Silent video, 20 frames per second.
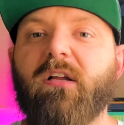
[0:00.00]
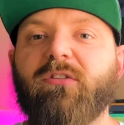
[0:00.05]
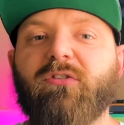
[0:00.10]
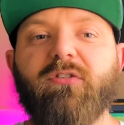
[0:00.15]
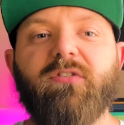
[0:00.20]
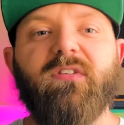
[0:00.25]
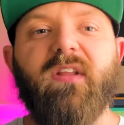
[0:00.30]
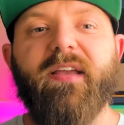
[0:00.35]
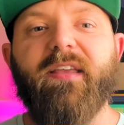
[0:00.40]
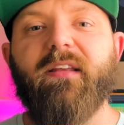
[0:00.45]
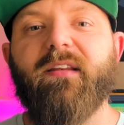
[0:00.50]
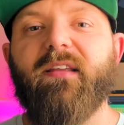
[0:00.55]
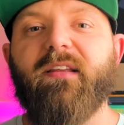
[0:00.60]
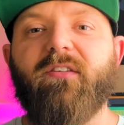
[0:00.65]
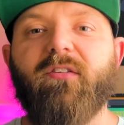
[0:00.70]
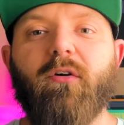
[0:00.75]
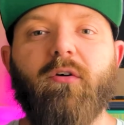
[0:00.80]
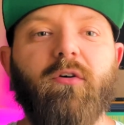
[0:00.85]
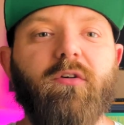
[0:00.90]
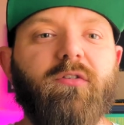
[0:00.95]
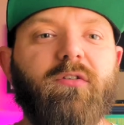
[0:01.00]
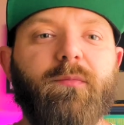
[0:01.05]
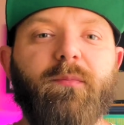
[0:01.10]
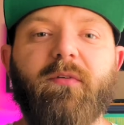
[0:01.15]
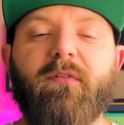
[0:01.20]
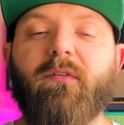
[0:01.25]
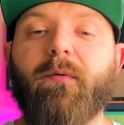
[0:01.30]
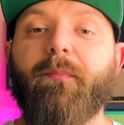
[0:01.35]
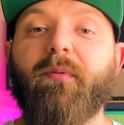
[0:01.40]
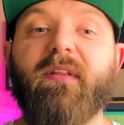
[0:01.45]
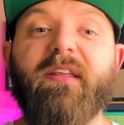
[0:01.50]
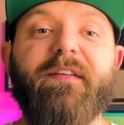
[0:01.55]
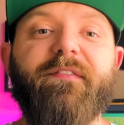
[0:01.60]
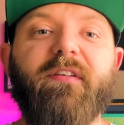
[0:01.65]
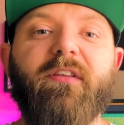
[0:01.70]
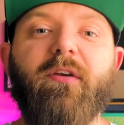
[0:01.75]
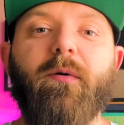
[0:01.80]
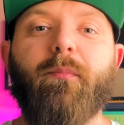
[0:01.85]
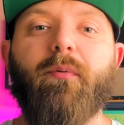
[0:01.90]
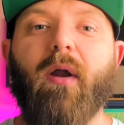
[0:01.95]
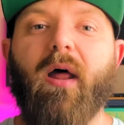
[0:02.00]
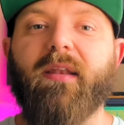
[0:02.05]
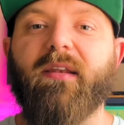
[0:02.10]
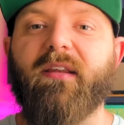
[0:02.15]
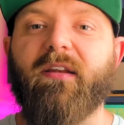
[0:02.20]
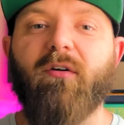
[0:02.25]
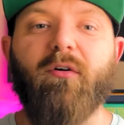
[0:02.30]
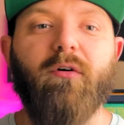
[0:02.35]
Just like you need your customers to believe in your brand in